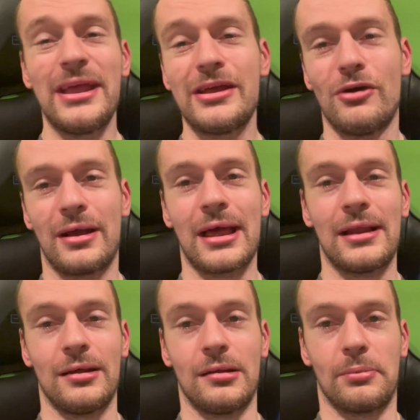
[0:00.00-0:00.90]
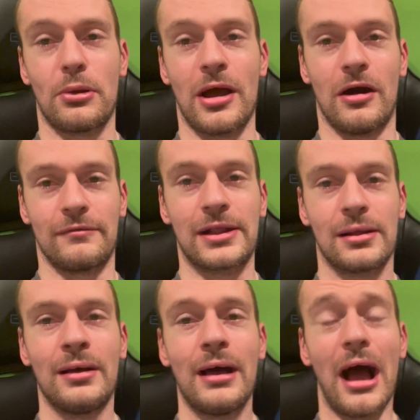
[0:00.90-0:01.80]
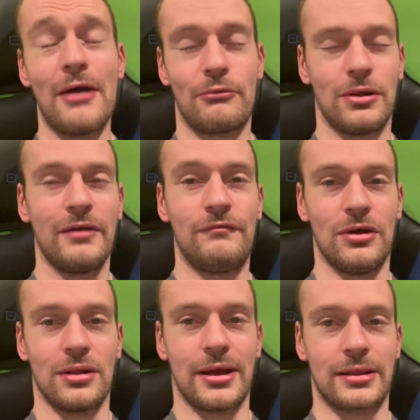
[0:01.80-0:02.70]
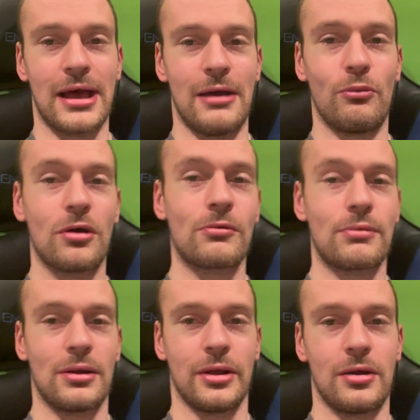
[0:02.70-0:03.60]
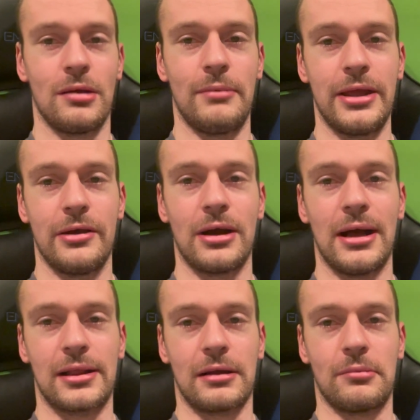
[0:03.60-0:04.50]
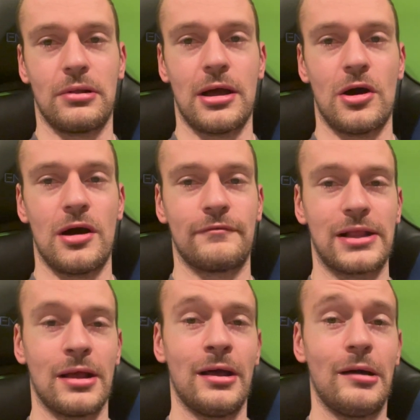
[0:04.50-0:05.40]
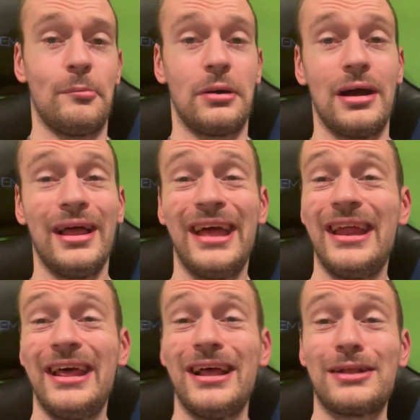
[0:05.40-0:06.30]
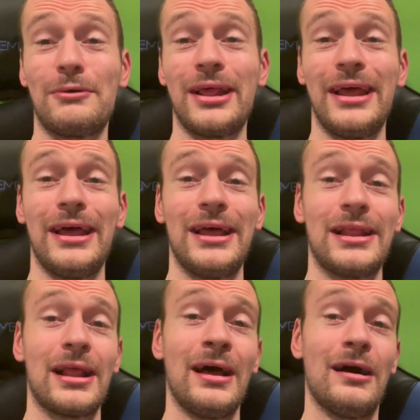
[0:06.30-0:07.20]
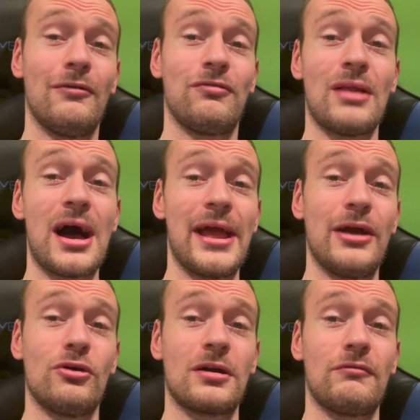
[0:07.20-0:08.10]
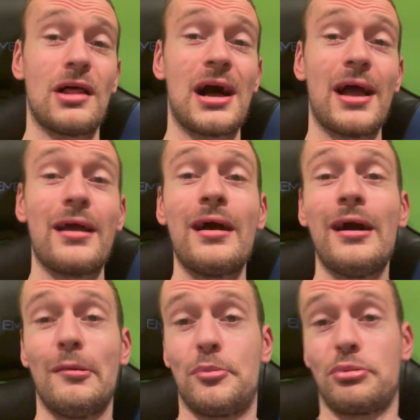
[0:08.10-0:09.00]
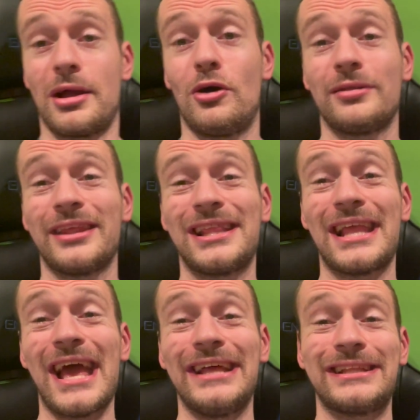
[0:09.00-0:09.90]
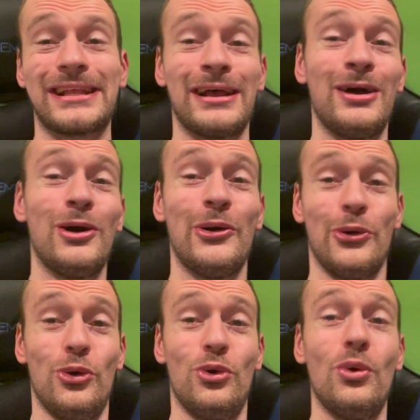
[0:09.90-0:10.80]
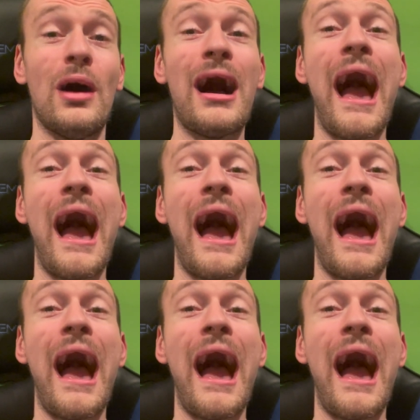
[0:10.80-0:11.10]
you again in the playoffs. I really feel like that. We're really going to meet you guys in the playoffs. But it is what it is. Fly, Eagles, fly. Bring on the Saints. Who